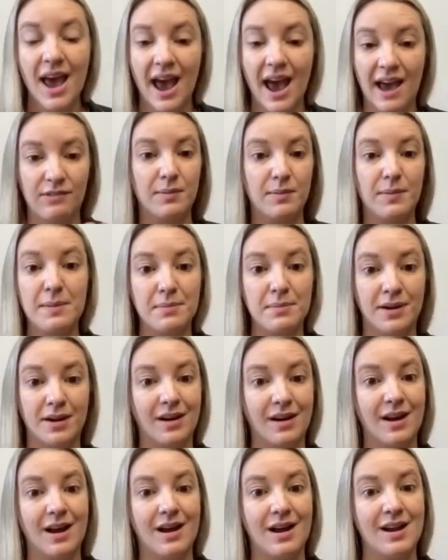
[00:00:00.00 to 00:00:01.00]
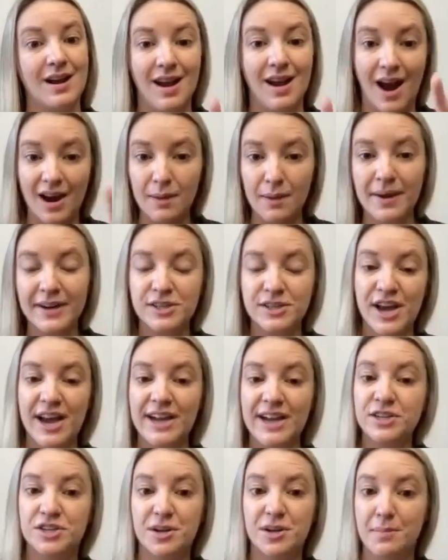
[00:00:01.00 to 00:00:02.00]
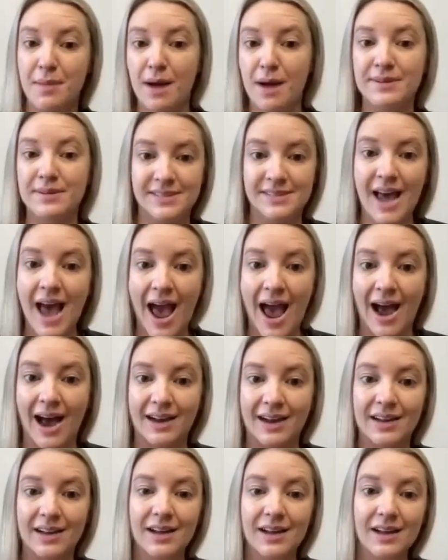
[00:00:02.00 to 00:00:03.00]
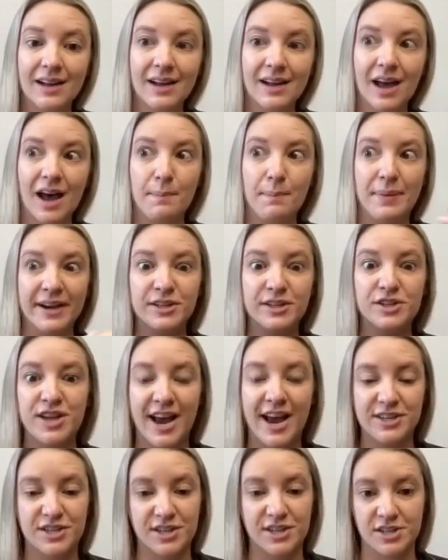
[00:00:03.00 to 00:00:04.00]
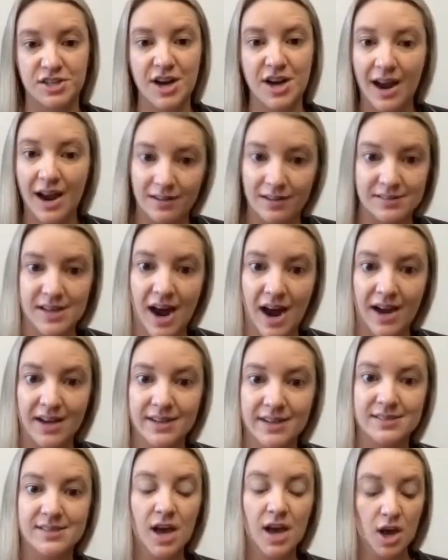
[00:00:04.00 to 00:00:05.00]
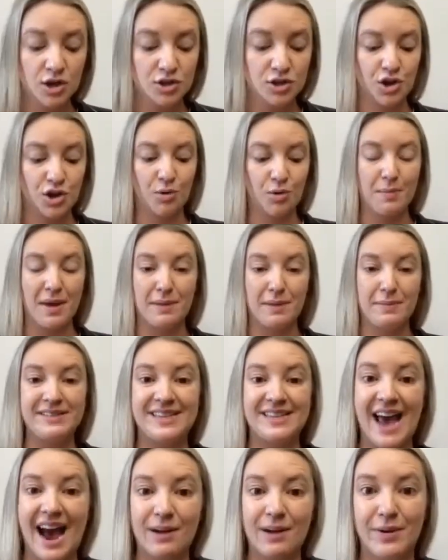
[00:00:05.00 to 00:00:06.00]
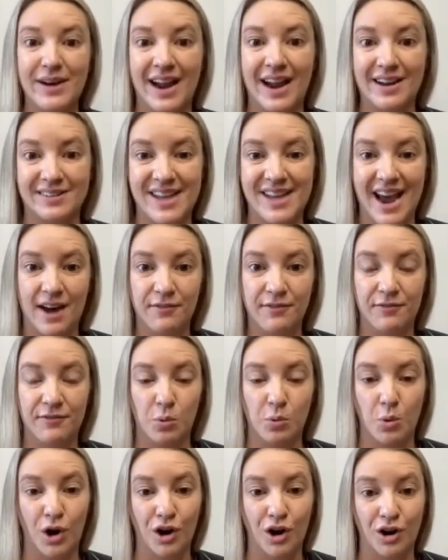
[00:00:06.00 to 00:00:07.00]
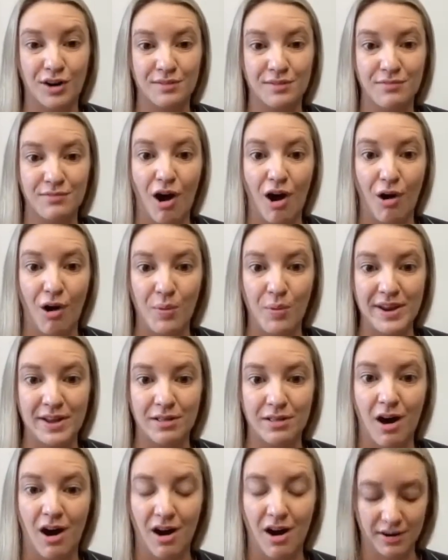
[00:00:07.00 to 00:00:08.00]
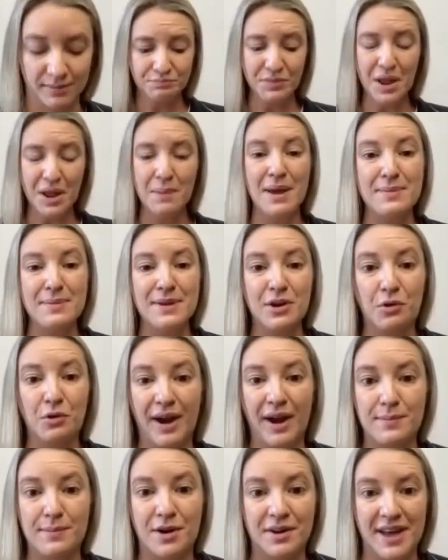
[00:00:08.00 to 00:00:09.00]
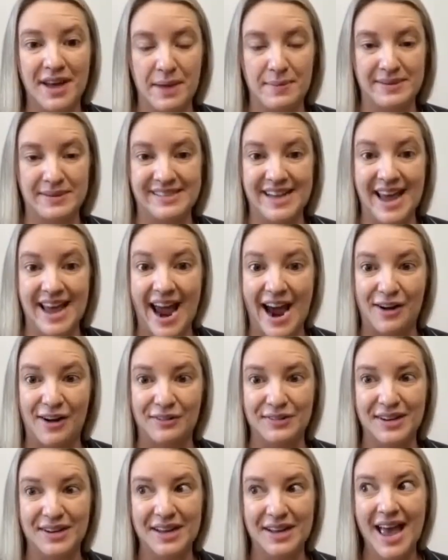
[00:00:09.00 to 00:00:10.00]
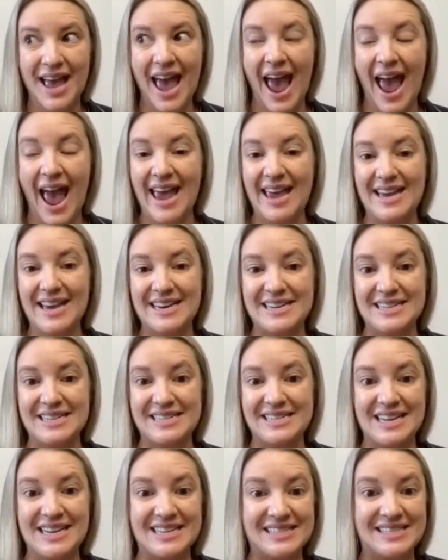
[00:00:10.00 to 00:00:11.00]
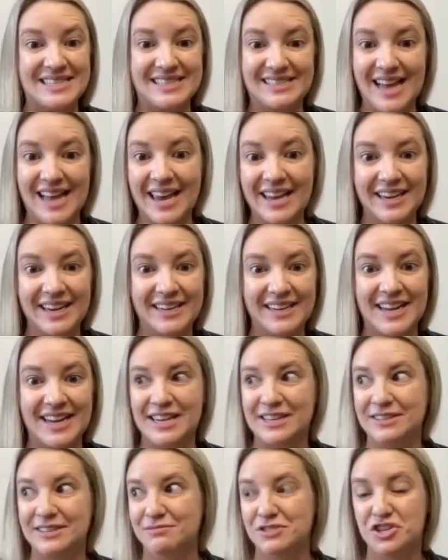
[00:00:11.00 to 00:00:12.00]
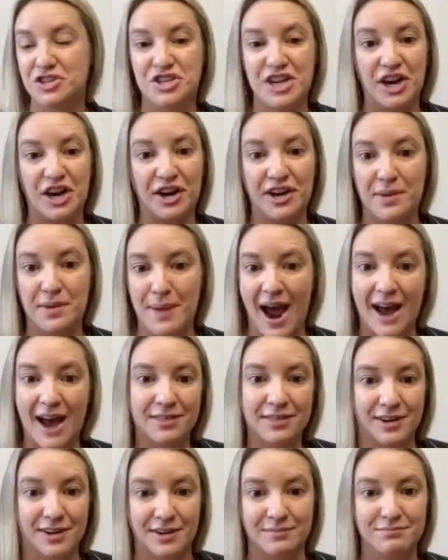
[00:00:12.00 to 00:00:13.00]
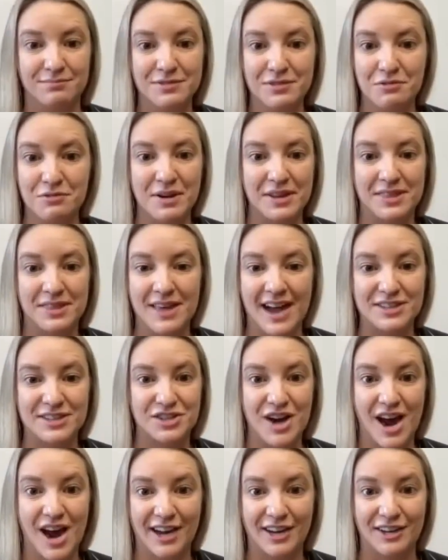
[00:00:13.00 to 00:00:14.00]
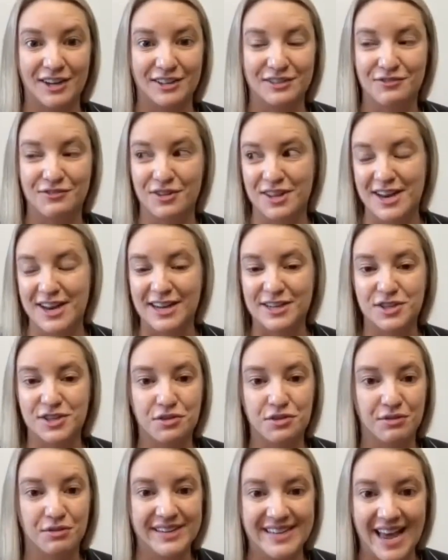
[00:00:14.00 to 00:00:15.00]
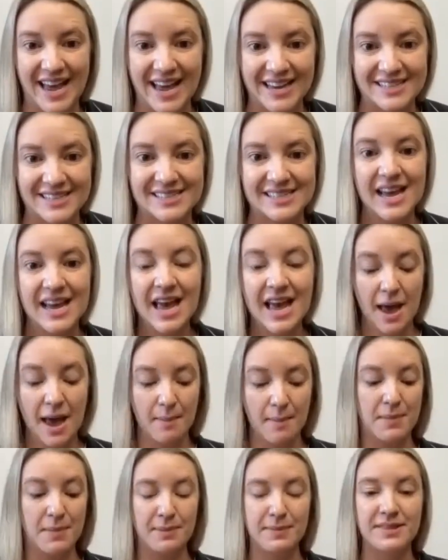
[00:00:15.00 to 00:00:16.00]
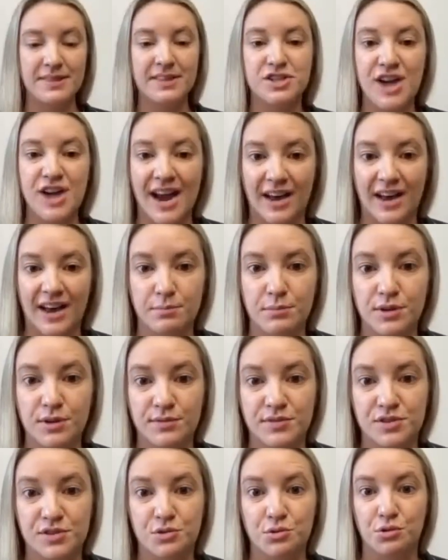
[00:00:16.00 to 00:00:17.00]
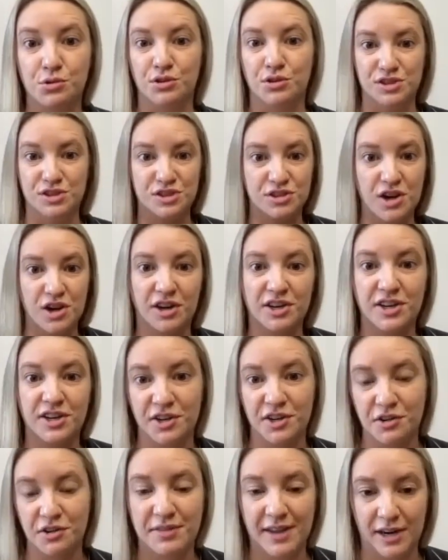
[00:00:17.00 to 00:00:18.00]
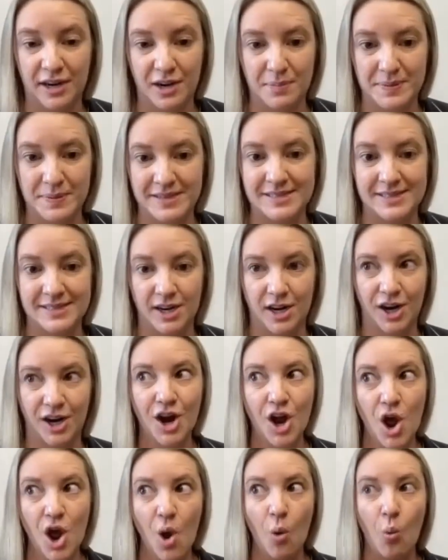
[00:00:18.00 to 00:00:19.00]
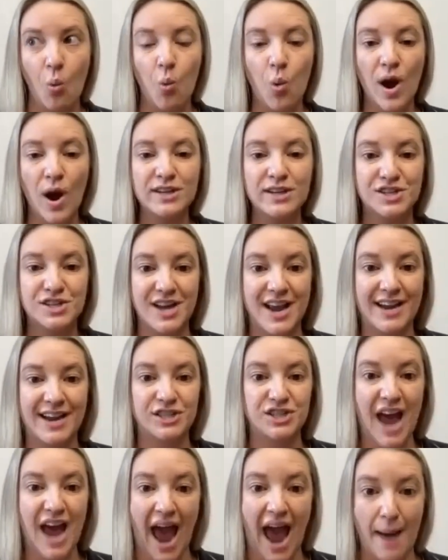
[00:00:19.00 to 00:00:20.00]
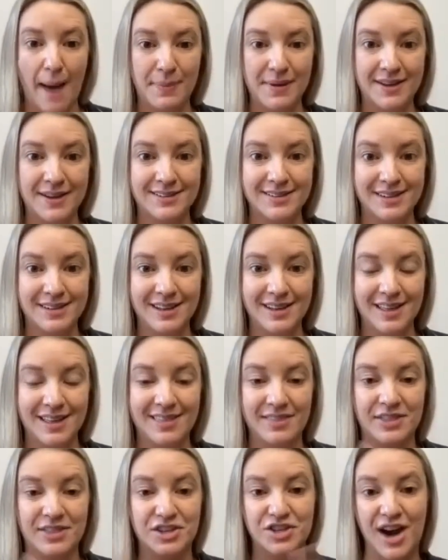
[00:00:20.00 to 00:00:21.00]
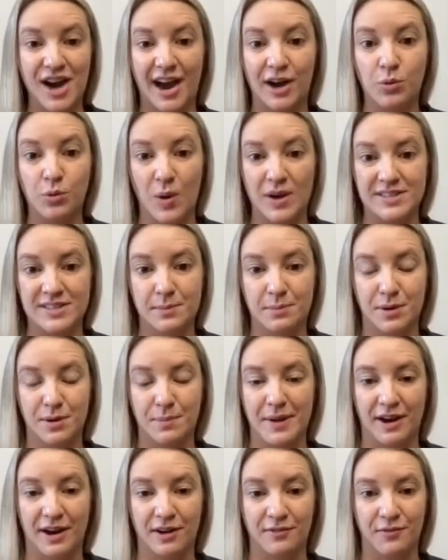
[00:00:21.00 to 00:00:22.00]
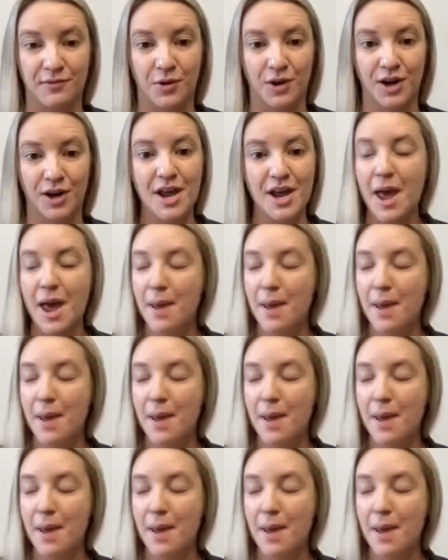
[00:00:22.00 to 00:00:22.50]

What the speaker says: And remember, not a big change to mom and dad, a big change in the child's eyes. So maybe dad went out of town for work all week long. Maybe grandma came in town and is staying and sharing a bathroom with that child for the next 3 days. Maybe the child moved schools, started a new therapy center. What change happened that the child wasn't prepared for?